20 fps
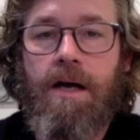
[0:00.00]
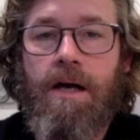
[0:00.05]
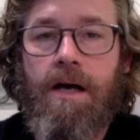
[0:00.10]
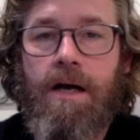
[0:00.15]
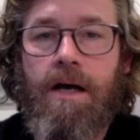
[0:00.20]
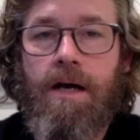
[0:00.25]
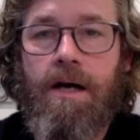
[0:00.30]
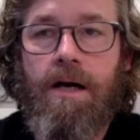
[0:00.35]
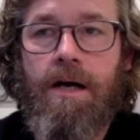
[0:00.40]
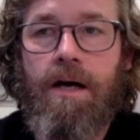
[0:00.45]

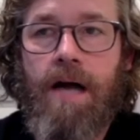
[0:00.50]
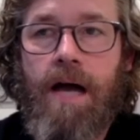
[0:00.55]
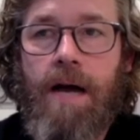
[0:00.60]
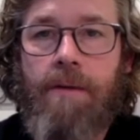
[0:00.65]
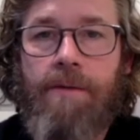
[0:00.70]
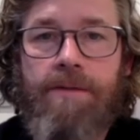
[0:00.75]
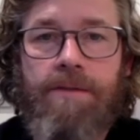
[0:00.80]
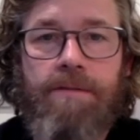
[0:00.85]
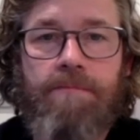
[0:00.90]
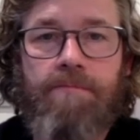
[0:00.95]
I
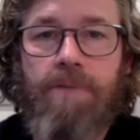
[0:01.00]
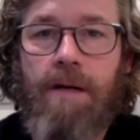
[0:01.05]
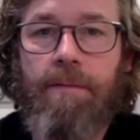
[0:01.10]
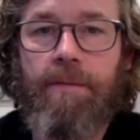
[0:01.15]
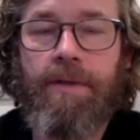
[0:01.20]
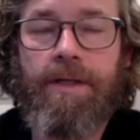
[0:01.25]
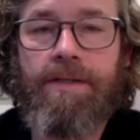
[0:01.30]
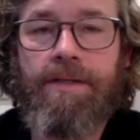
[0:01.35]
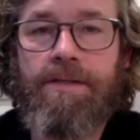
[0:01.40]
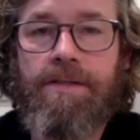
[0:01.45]
was
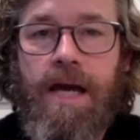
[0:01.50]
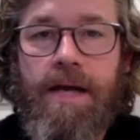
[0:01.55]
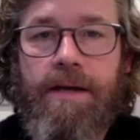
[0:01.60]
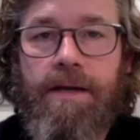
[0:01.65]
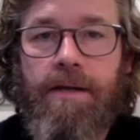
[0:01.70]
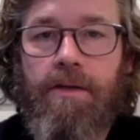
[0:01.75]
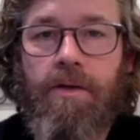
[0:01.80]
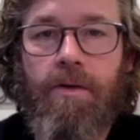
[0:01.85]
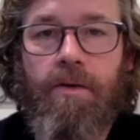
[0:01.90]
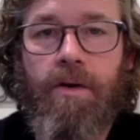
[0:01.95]
probably in
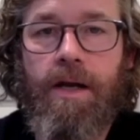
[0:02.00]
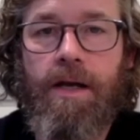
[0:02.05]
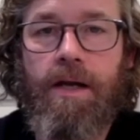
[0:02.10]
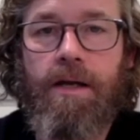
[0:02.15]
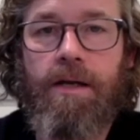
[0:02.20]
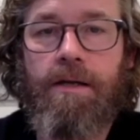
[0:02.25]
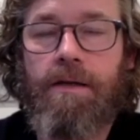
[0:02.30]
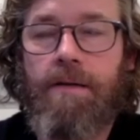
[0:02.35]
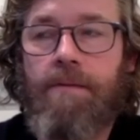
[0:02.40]
second grade.